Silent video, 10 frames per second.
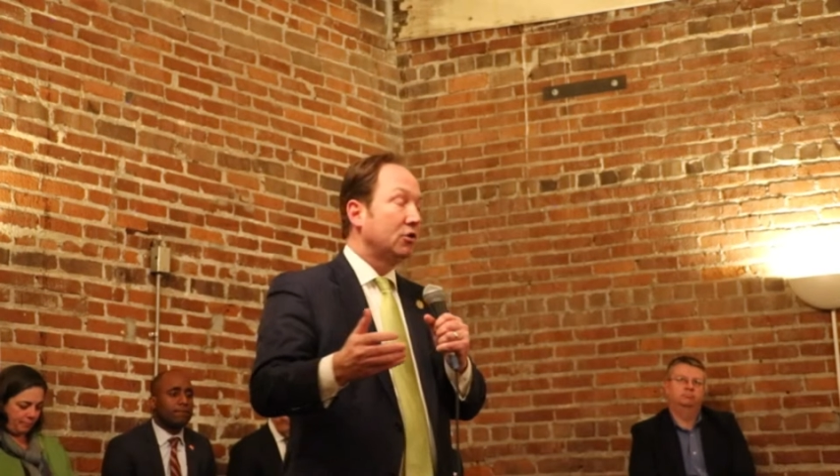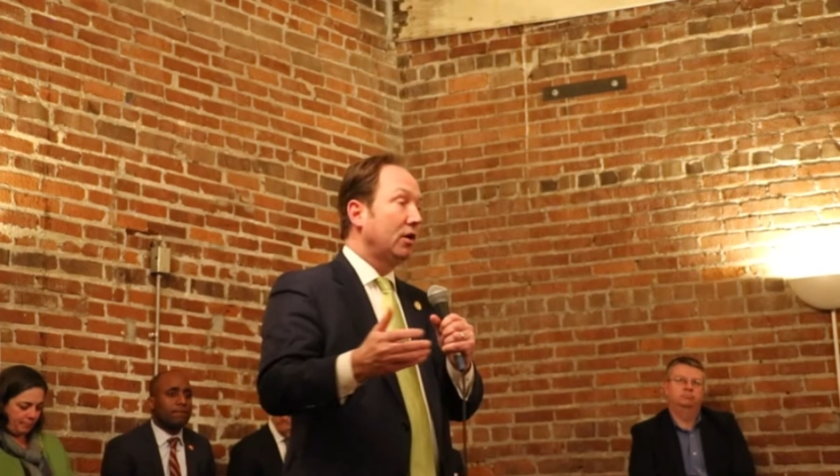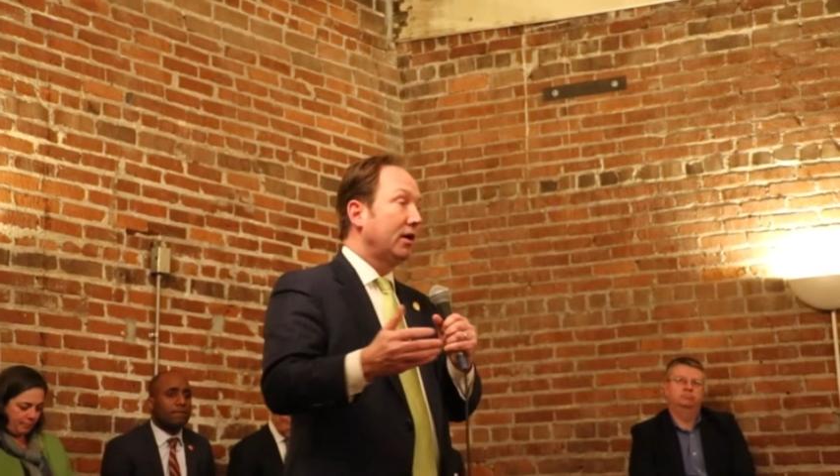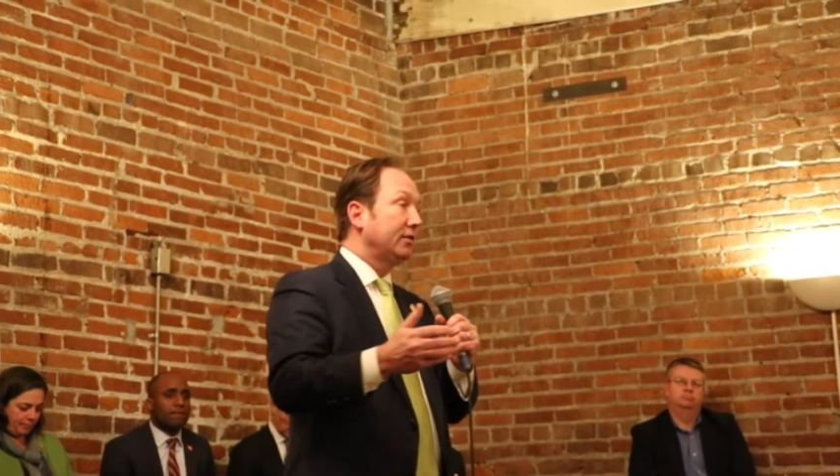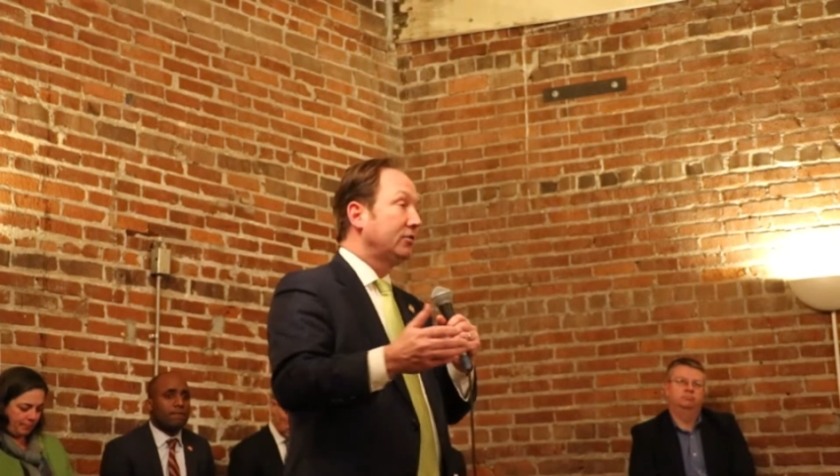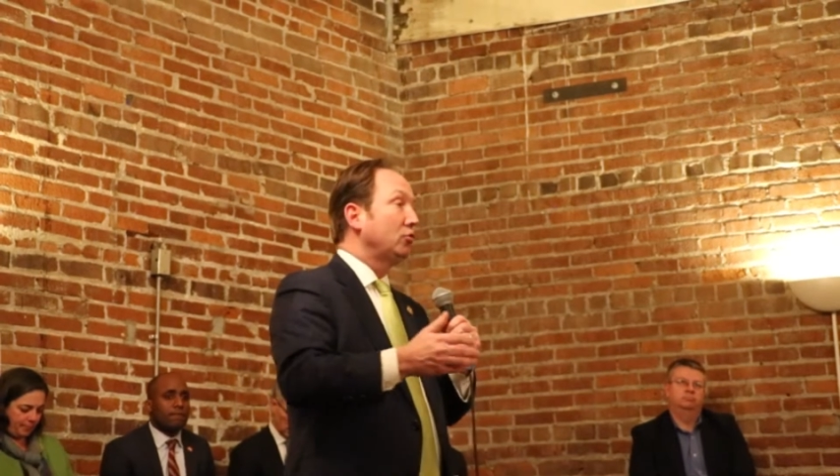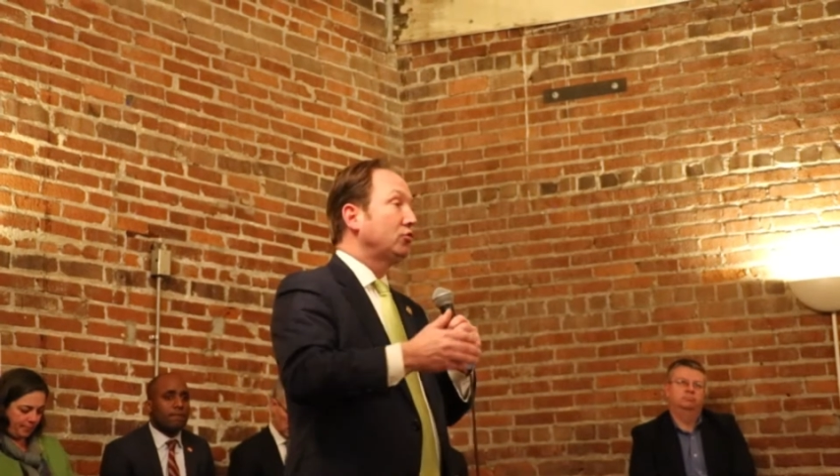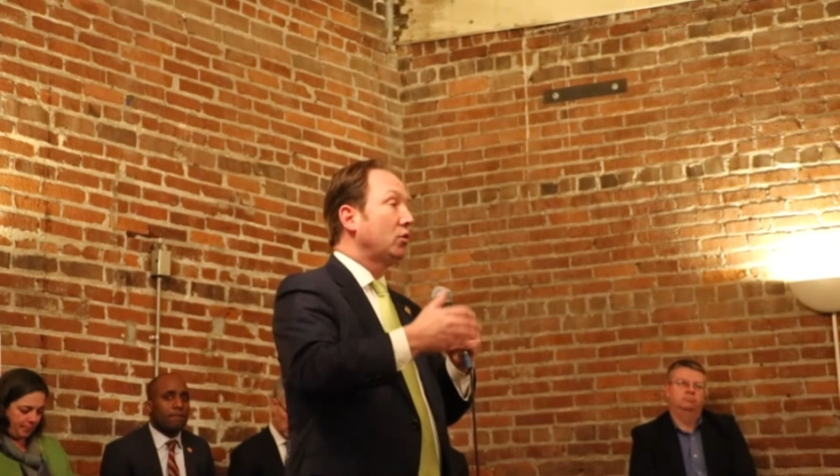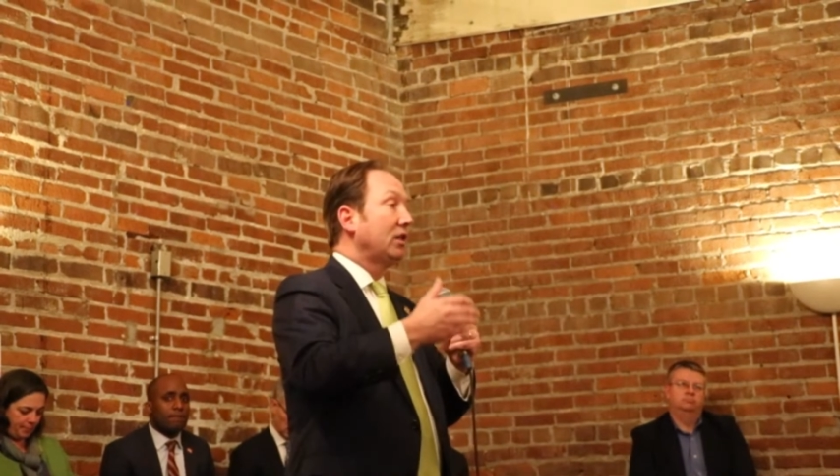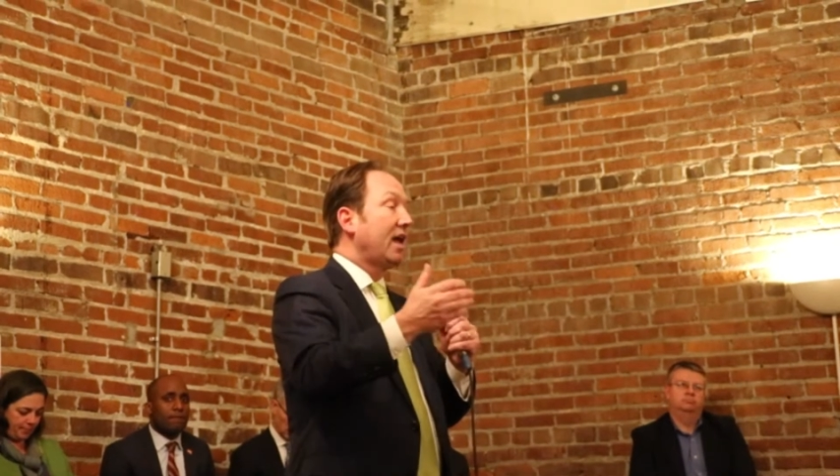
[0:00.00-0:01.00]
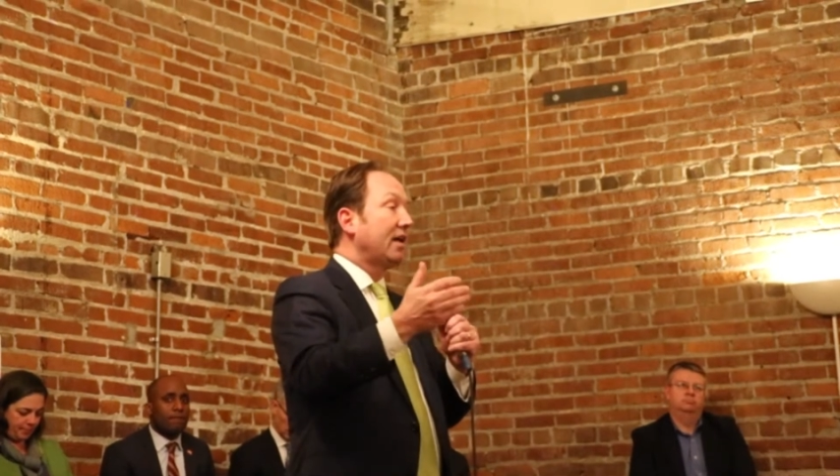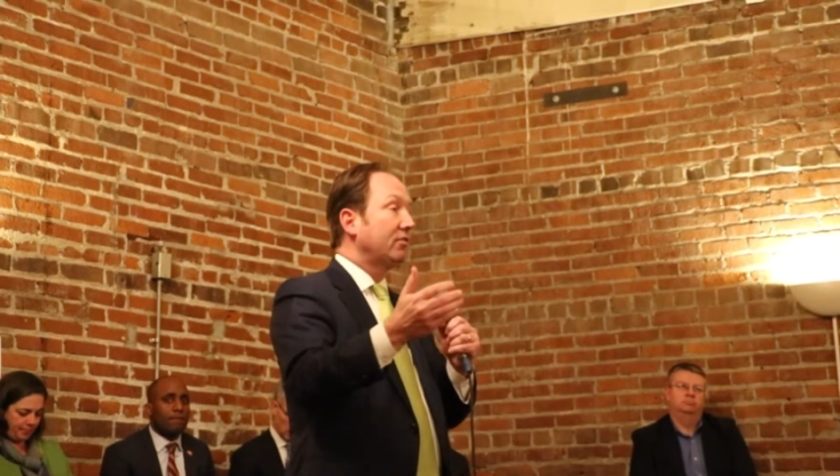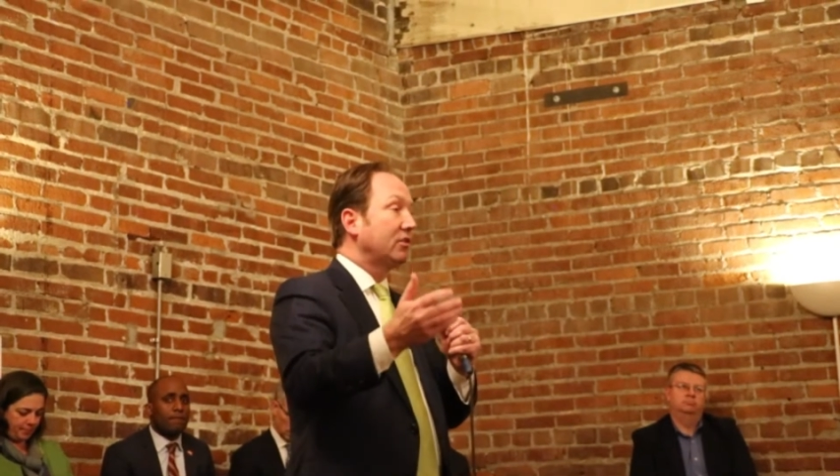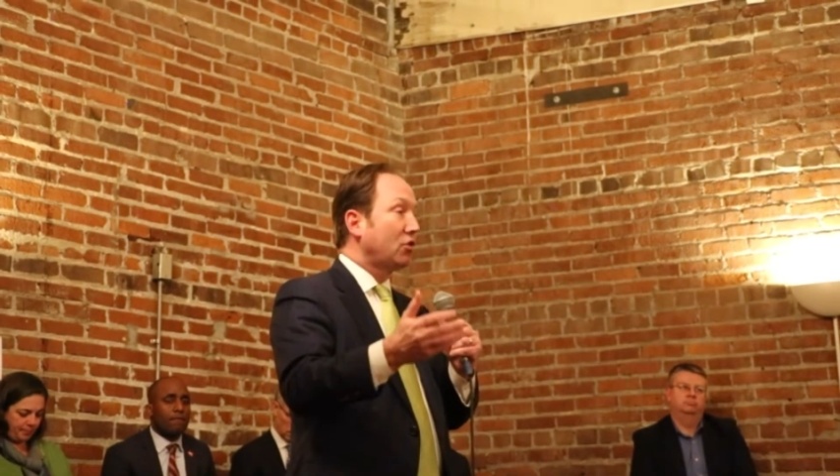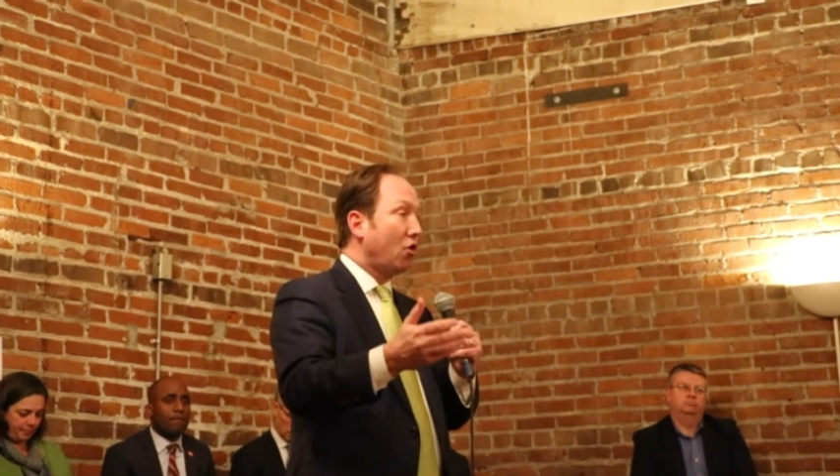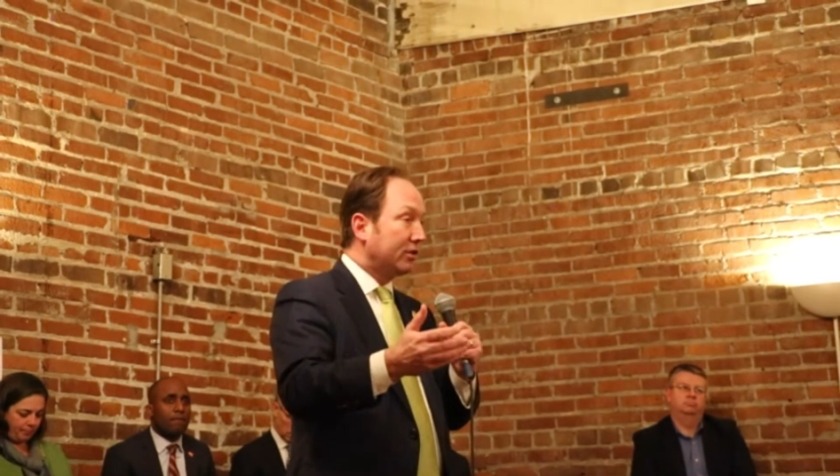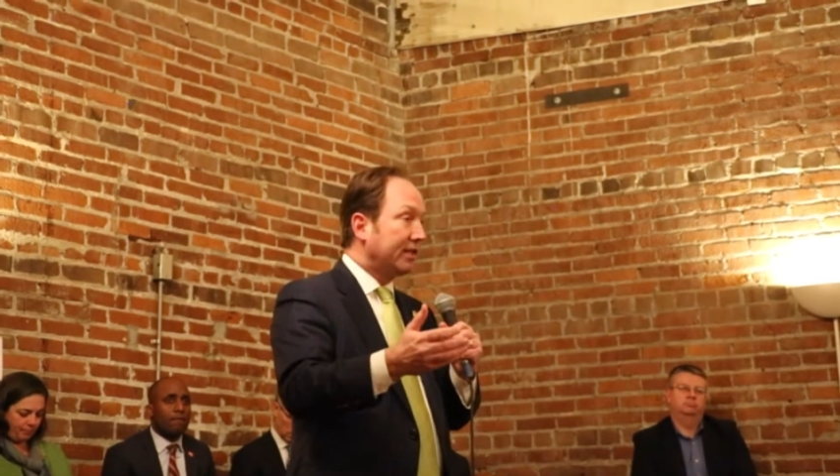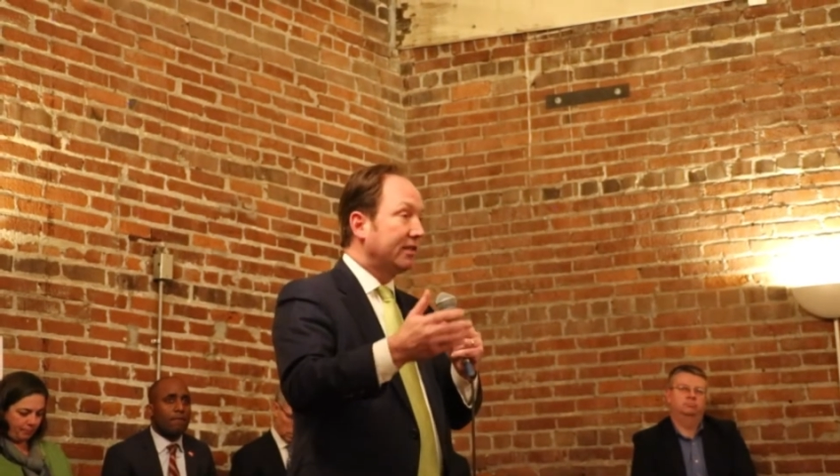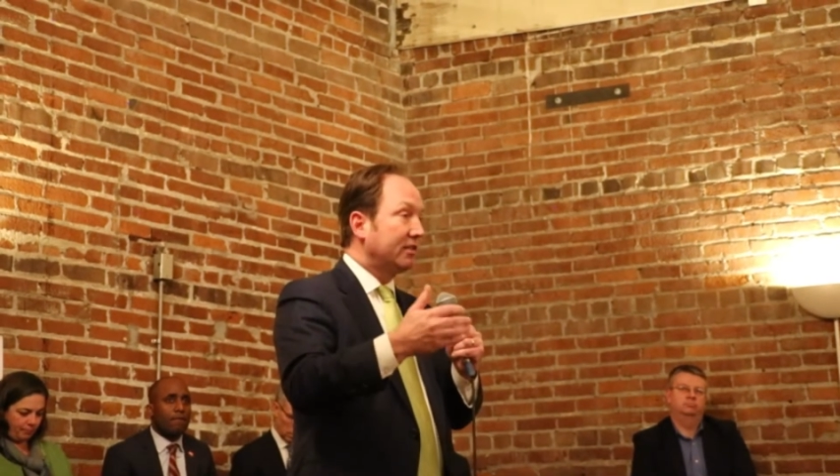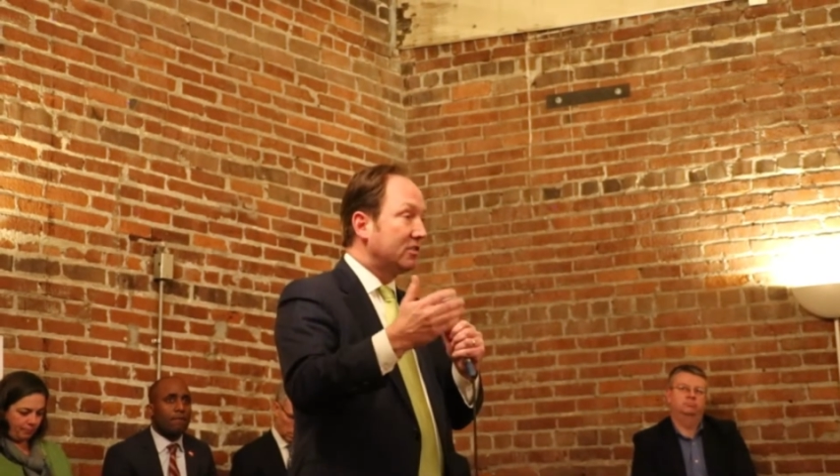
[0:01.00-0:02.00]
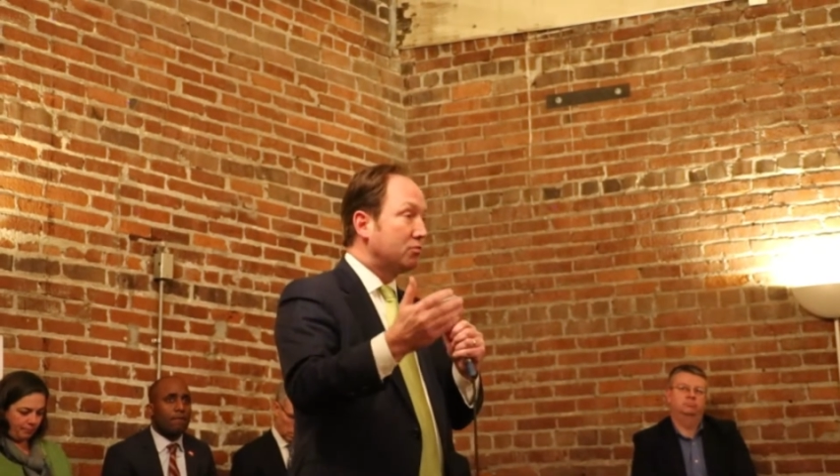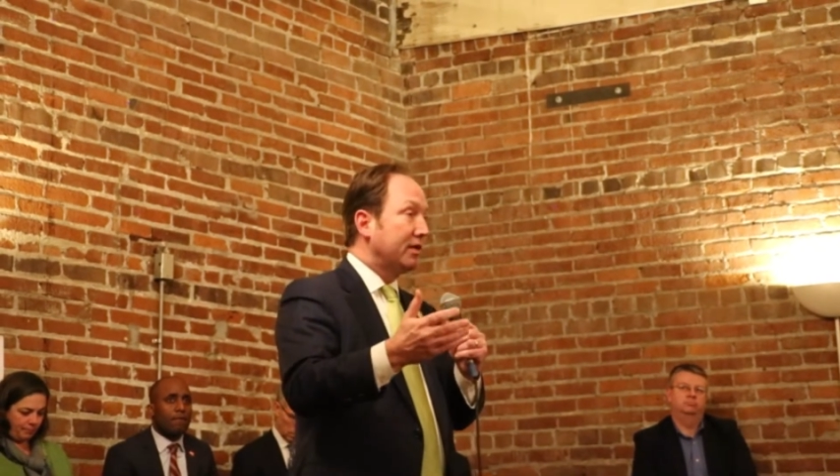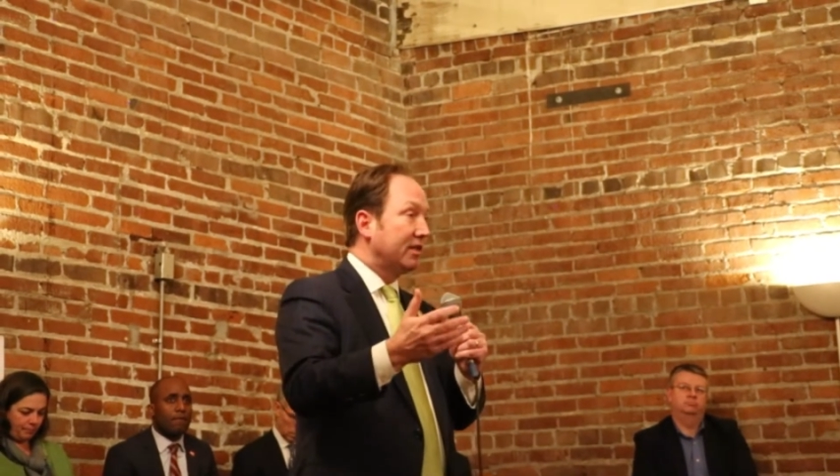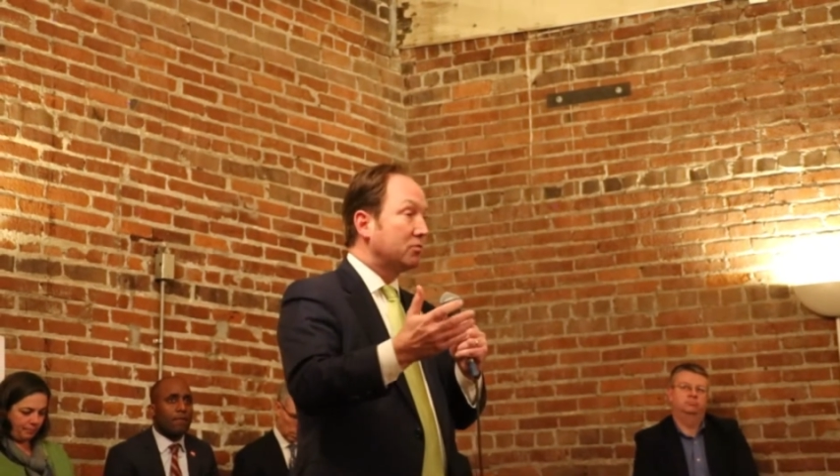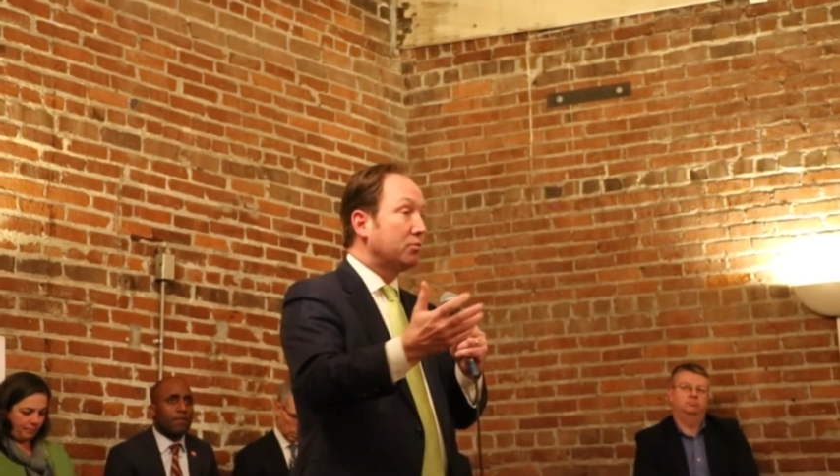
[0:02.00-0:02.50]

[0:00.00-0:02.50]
Yeah, I don't do a lot of the talking in these meetings,